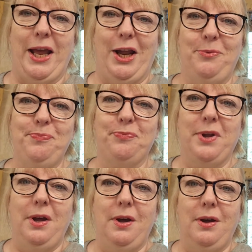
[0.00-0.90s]
Hello.
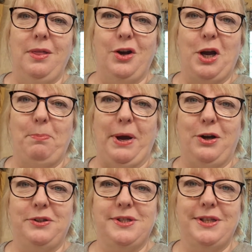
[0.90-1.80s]
So I'll come back
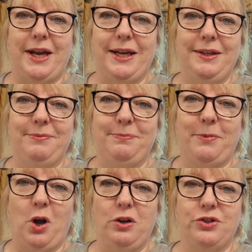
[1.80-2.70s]
on today
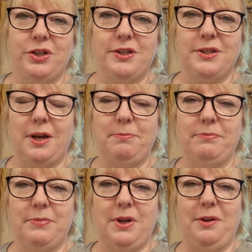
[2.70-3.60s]
I'm conscious. I've
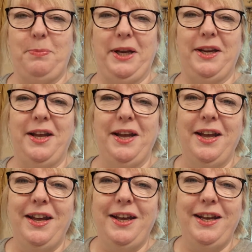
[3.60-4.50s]
been
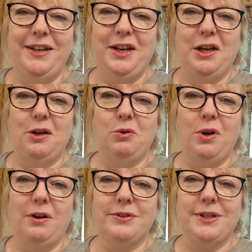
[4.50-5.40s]
in here
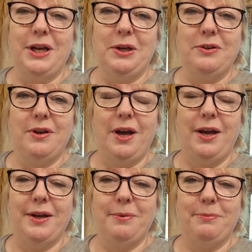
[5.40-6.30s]
all afternoon
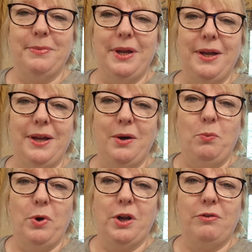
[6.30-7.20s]

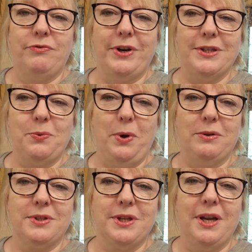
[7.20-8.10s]
working on Fred's
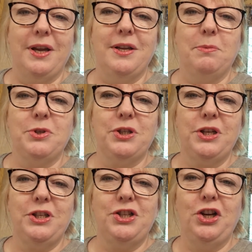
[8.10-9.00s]
quilt. I'm just
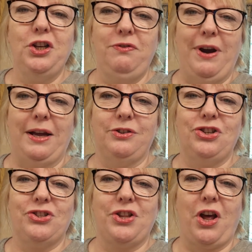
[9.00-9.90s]
going to turn you round
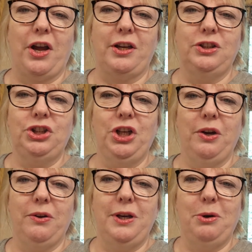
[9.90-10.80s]
just so that I can show
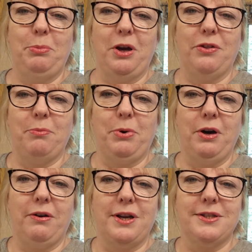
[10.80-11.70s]
you a little bit of the
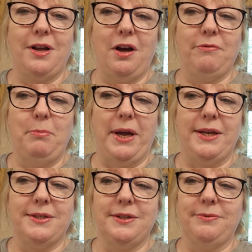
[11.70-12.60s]
progress that I've made.